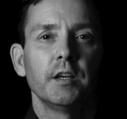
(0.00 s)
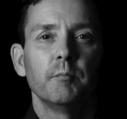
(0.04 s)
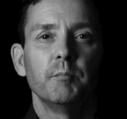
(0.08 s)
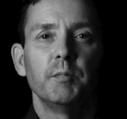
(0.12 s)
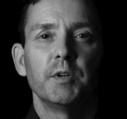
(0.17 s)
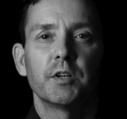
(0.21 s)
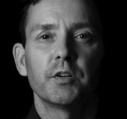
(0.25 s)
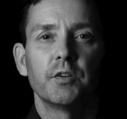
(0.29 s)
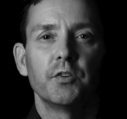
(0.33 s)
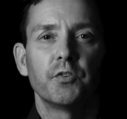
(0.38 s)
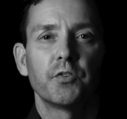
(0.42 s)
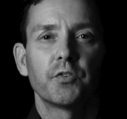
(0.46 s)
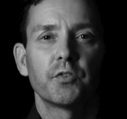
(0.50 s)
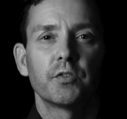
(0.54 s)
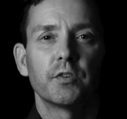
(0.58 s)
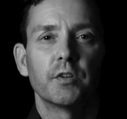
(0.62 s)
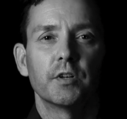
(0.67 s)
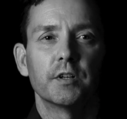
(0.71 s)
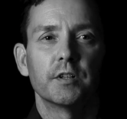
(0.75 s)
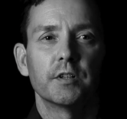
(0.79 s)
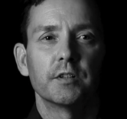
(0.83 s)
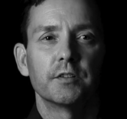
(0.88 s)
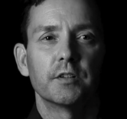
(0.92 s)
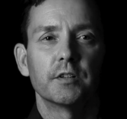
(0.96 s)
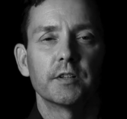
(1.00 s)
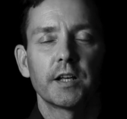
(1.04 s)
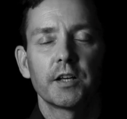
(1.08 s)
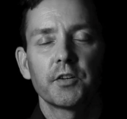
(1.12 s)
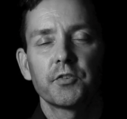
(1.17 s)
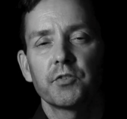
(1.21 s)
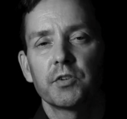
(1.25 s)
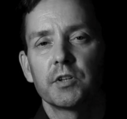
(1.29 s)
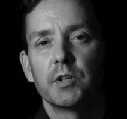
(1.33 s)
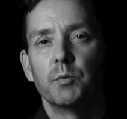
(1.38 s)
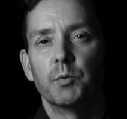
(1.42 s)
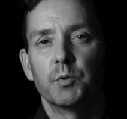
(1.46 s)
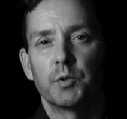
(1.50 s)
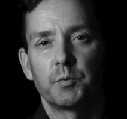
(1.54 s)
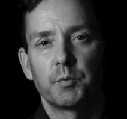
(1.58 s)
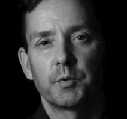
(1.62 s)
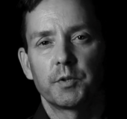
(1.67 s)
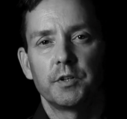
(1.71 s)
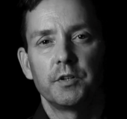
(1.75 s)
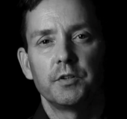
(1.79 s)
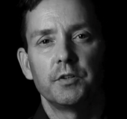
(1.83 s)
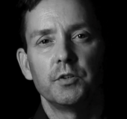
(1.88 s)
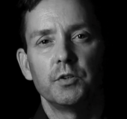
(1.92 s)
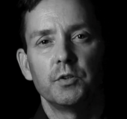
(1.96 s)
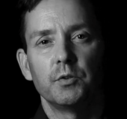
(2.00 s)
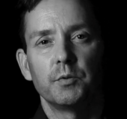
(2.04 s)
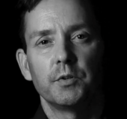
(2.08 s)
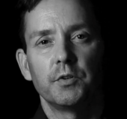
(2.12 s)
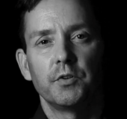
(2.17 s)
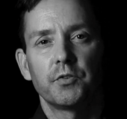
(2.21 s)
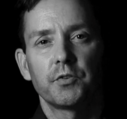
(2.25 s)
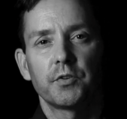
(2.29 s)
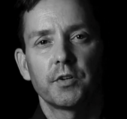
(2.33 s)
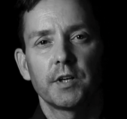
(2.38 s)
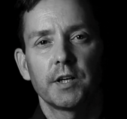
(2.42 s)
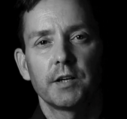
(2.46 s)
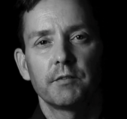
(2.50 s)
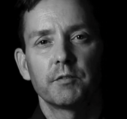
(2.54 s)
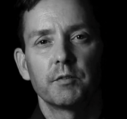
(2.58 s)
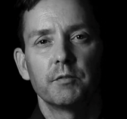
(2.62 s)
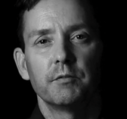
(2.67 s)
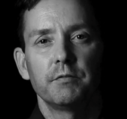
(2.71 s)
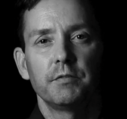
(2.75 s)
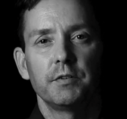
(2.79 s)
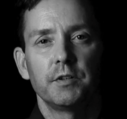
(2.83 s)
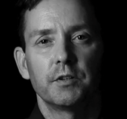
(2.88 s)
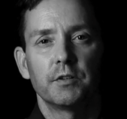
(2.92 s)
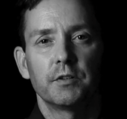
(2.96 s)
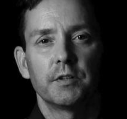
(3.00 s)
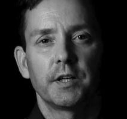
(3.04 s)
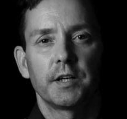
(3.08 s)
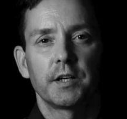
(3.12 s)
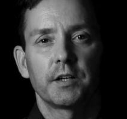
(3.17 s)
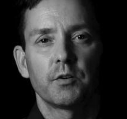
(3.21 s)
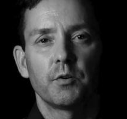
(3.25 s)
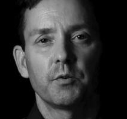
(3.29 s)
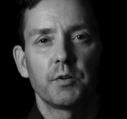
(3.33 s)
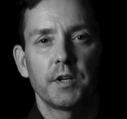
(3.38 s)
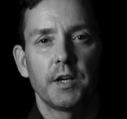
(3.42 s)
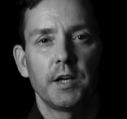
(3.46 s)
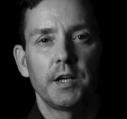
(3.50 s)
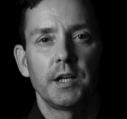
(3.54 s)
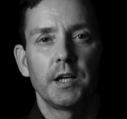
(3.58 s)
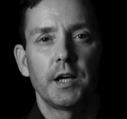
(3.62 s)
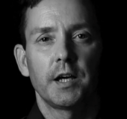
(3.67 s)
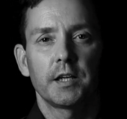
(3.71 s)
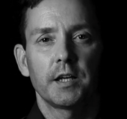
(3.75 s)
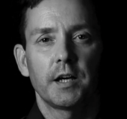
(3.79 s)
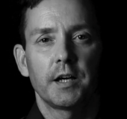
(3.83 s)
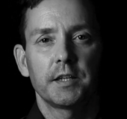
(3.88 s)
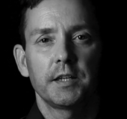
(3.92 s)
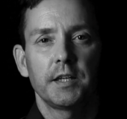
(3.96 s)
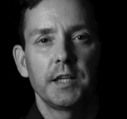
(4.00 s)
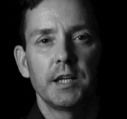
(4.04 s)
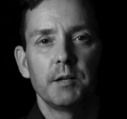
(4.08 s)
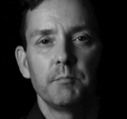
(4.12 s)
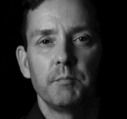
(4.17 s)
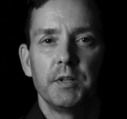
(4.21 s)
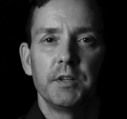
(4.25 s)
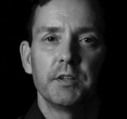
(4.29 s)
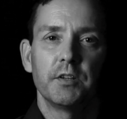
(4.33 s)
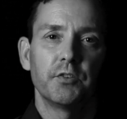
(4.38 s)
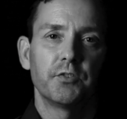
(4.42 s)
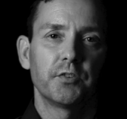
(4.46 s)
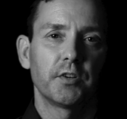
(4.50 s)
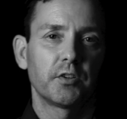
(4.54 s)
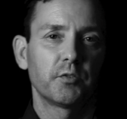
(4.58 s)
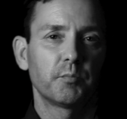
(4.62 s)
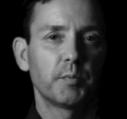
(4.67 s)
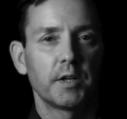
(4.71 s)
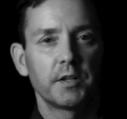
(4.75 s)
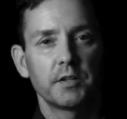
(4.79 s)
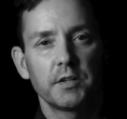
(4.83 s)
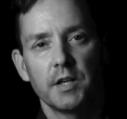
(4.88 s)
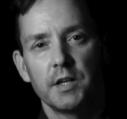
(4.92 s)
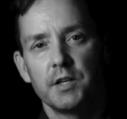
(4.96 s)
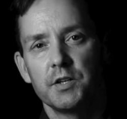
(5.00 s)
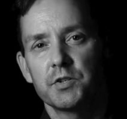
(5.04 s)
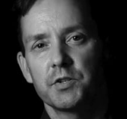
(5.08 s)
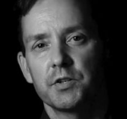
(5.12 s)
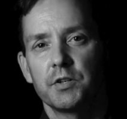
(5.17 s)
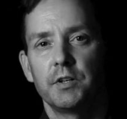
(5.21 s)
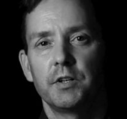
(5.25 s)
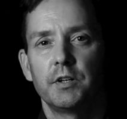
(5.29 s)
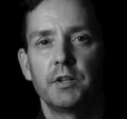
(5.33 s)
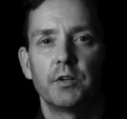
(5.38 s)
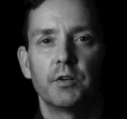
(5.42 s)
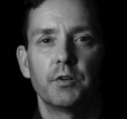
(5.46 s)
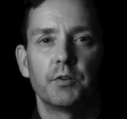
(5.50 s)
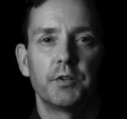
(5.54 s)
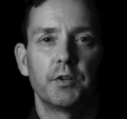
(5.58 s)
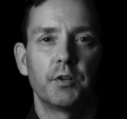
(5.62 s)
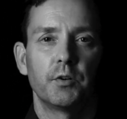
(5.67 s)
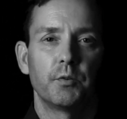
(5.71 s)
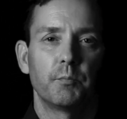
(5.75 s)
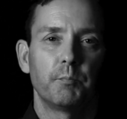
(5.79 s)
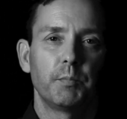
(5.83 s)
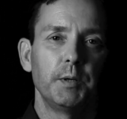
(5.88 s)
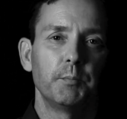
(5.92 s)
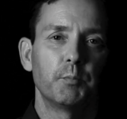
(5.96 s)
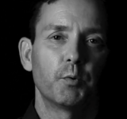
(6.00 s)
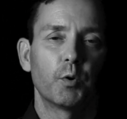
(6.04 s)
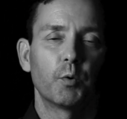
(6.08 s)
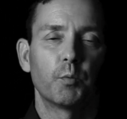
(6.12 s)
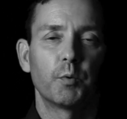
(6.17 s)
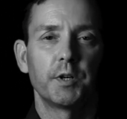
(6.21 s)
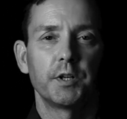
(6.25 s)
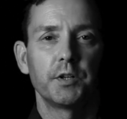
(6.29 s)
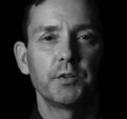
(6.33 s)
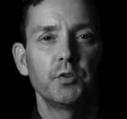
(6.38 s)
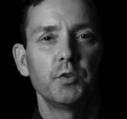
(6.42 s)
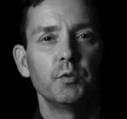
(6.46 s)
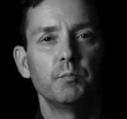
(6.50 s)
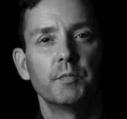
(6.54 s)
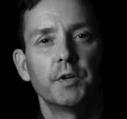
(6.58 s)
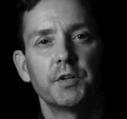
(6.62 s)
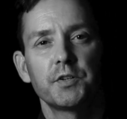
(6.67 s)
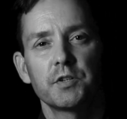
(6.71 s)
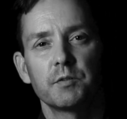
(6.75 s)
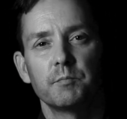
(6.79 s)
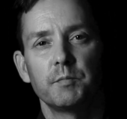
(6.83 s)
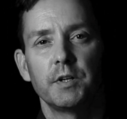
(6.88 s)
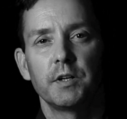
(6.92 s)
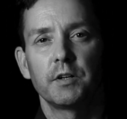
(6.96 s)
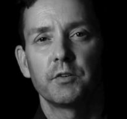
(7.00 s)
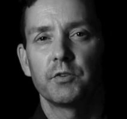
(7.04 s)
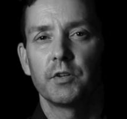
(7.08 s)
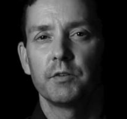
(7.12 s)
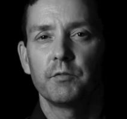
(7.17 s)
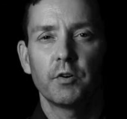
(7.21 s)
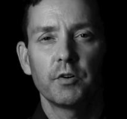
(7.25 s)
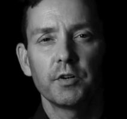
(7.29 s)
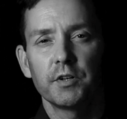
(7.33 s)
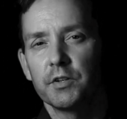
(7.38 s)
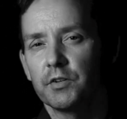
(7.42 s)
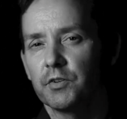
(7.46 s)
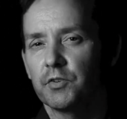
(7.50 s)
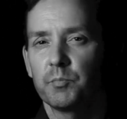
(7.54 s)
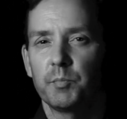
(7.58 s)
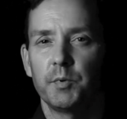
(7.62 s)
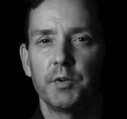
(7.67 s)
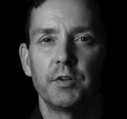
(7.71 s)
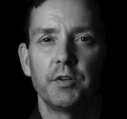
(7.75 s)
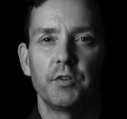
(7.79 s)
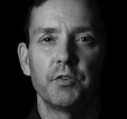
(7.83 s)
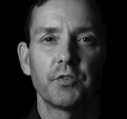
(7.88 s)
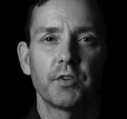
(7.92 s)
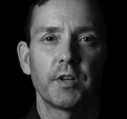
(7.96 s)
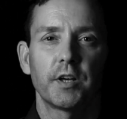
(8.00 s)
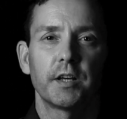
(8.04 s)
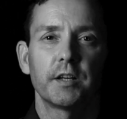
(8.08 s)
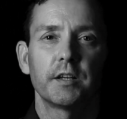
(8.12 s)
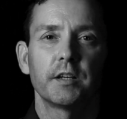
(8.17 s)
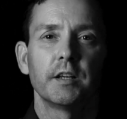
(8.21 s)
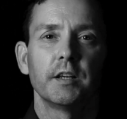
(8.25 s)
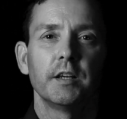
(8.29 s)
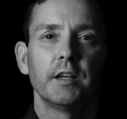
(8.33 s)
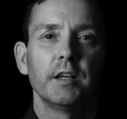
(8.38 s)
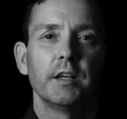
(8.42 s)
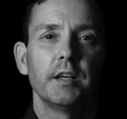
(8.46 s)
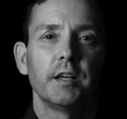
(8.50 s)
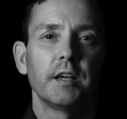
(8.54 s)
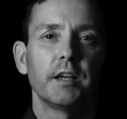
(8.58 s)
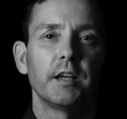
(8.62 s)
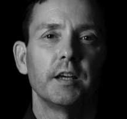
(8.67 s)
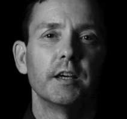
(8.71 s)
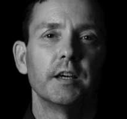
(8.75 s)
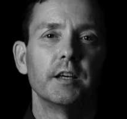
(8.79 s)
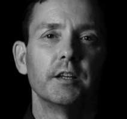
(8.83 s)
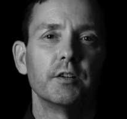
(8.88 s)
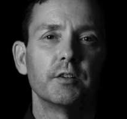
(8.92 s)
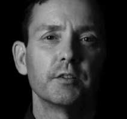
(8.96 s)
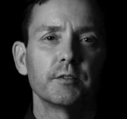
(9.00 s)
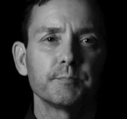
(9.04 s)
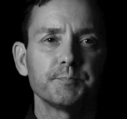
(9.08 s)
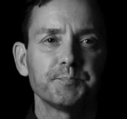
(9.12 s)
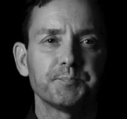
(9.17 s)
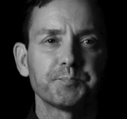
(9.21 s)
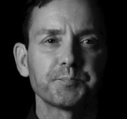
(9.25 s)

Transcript: because the the last thing you really want to do is to have them feel like okay I, I can't meet this expectation or they people are wanting too much of me because they've already experienced that and